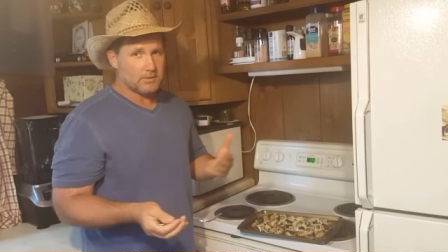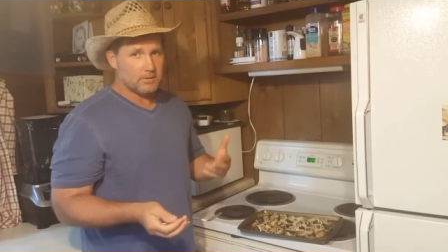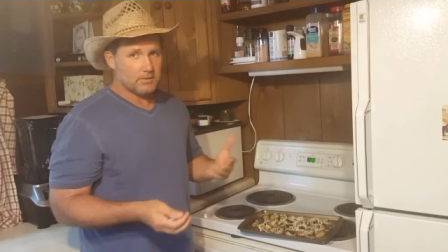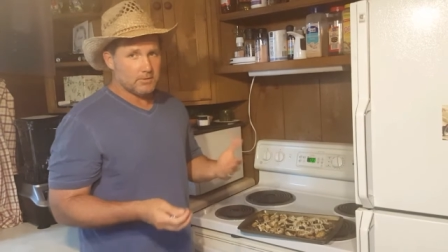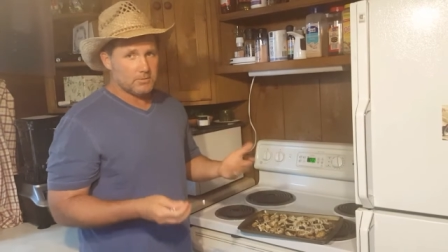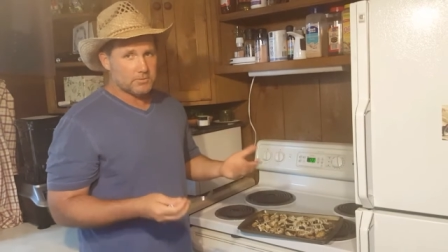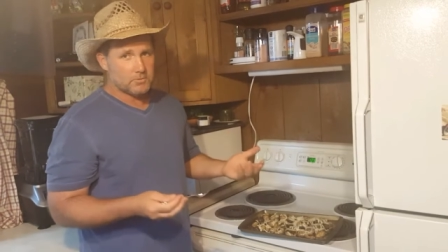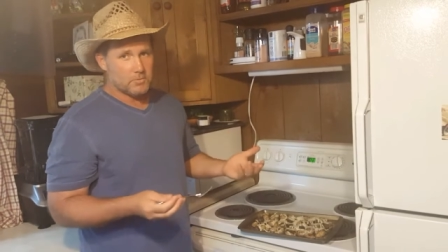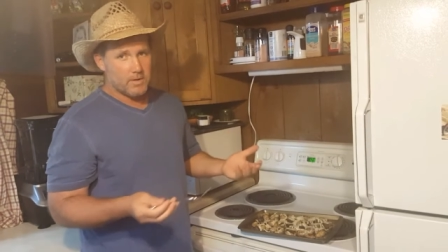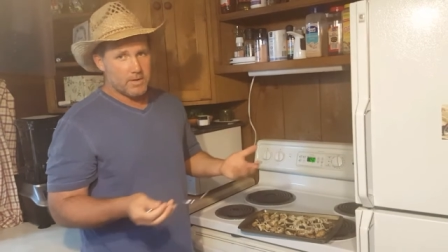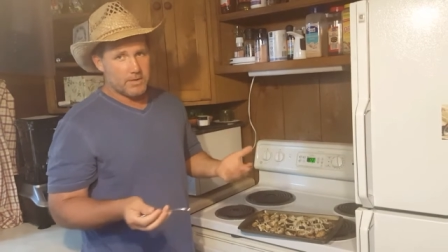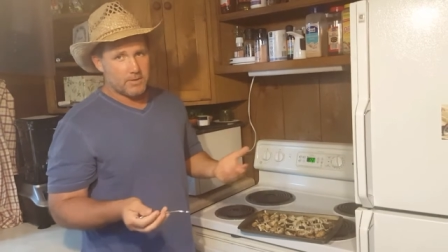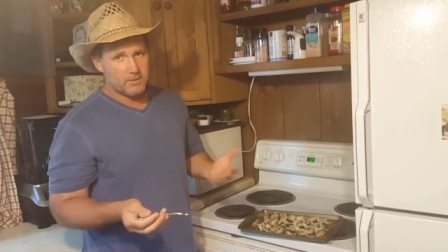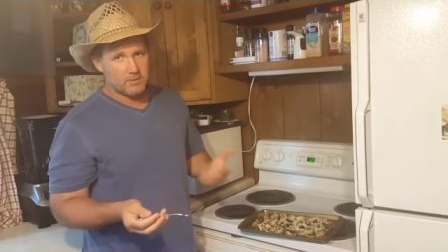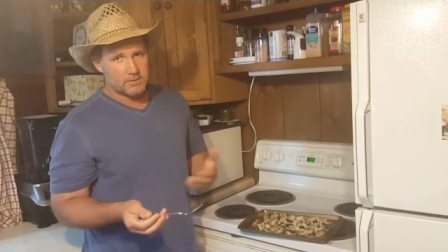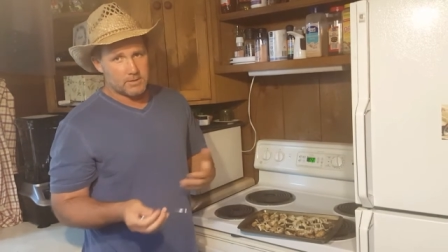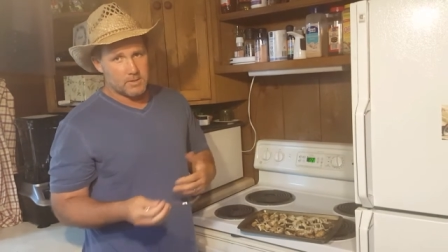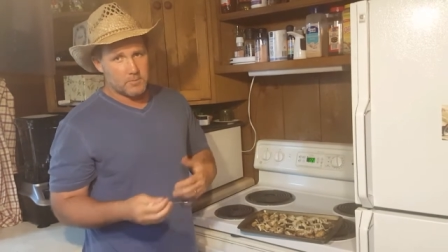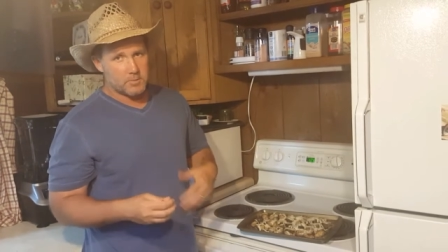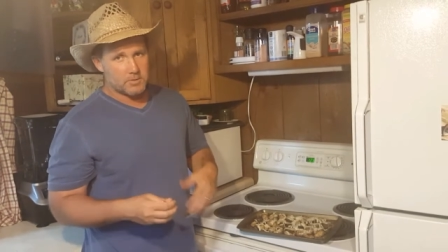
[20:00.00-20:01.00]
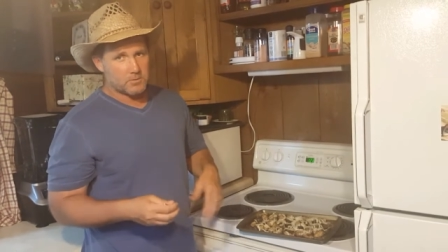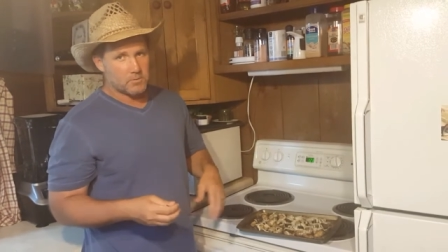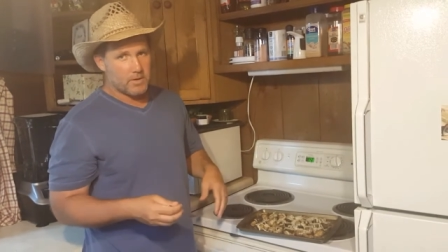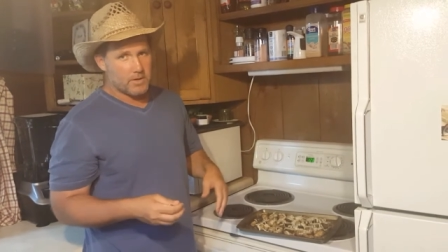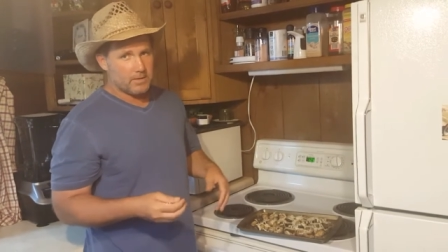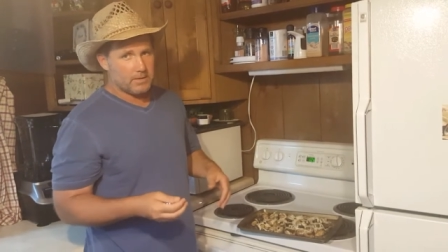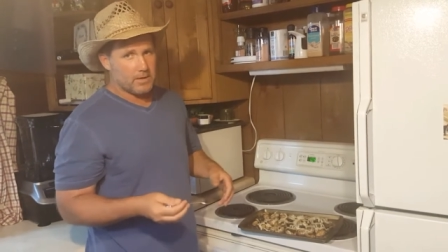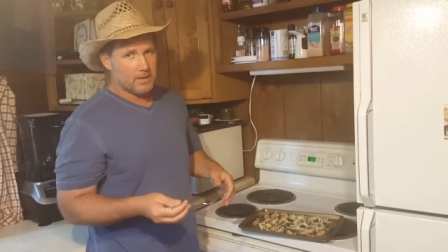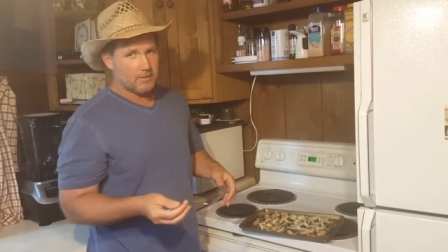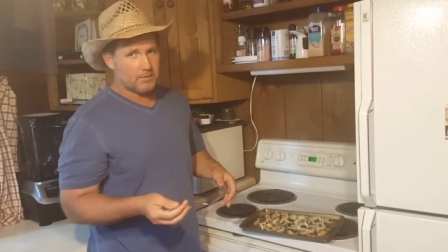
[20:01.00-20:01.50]
trying to lose weight or
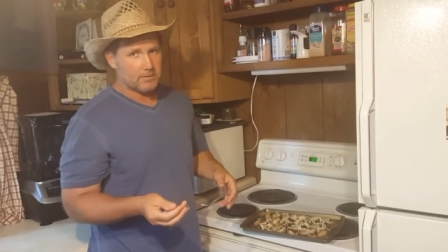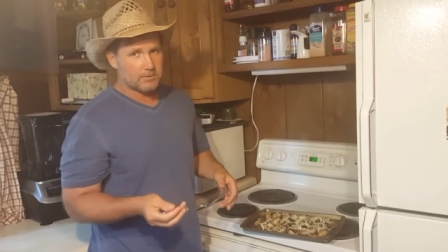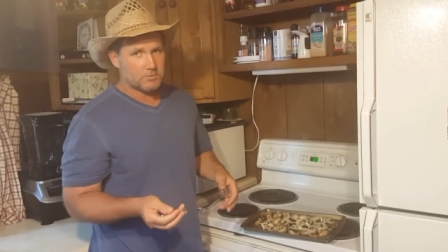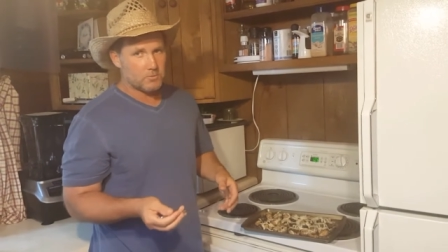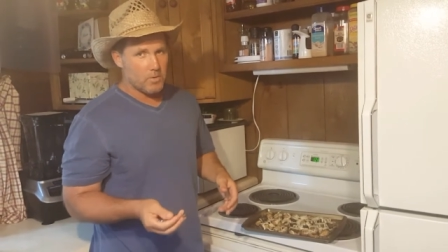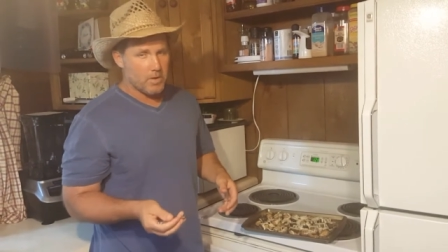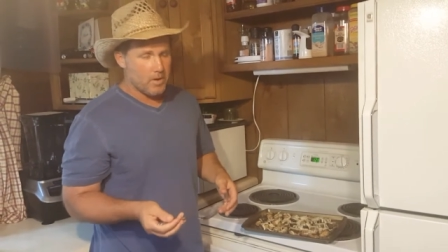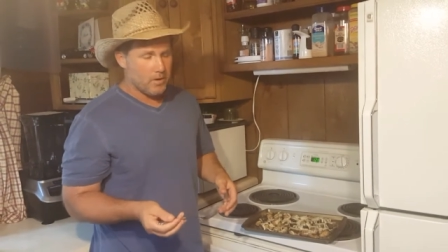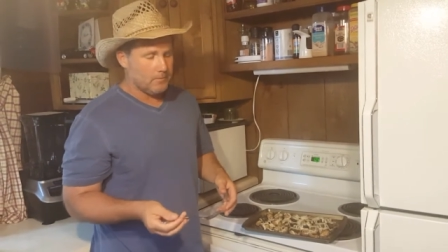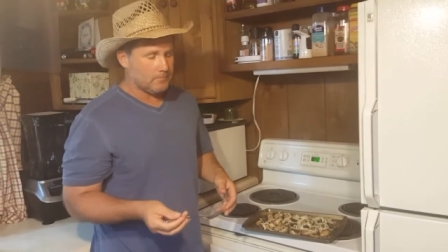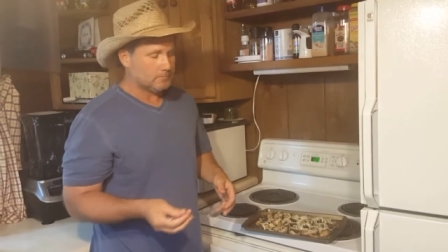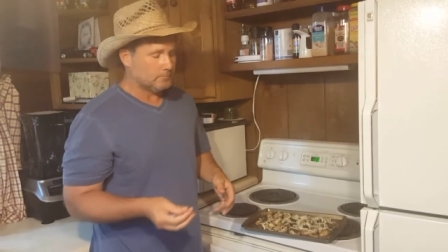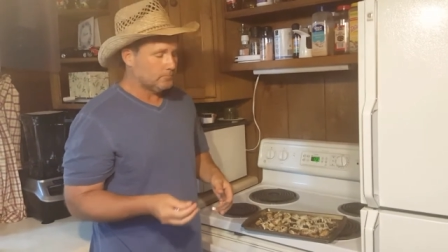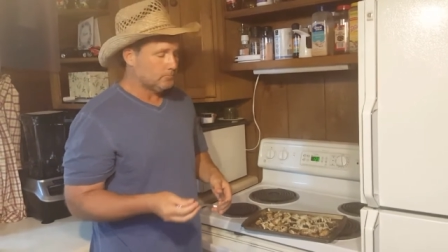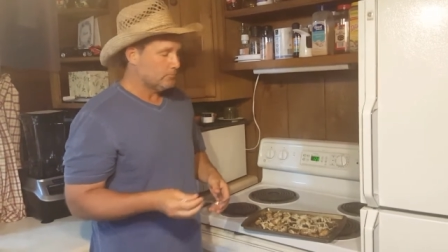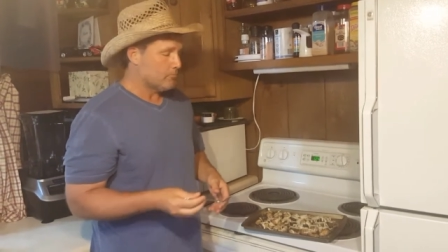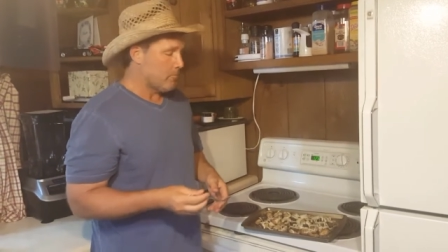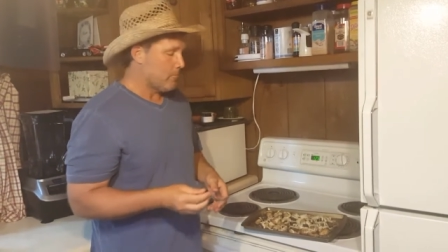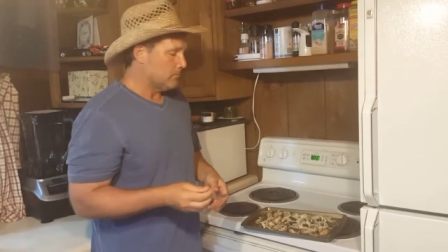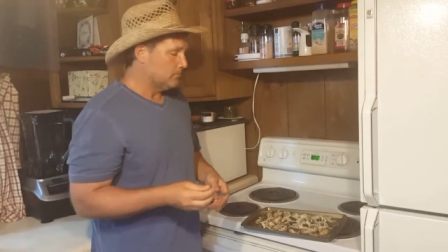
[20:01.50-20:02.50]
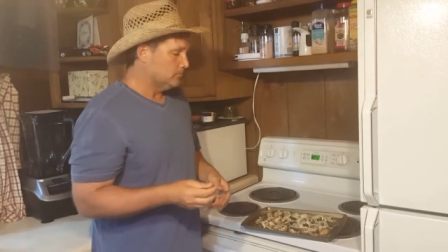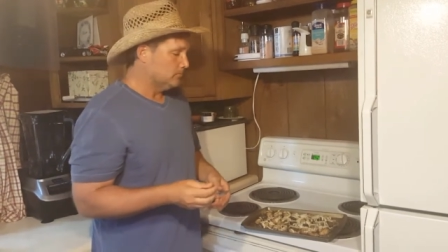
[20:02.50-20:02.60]
keep his weight down as well.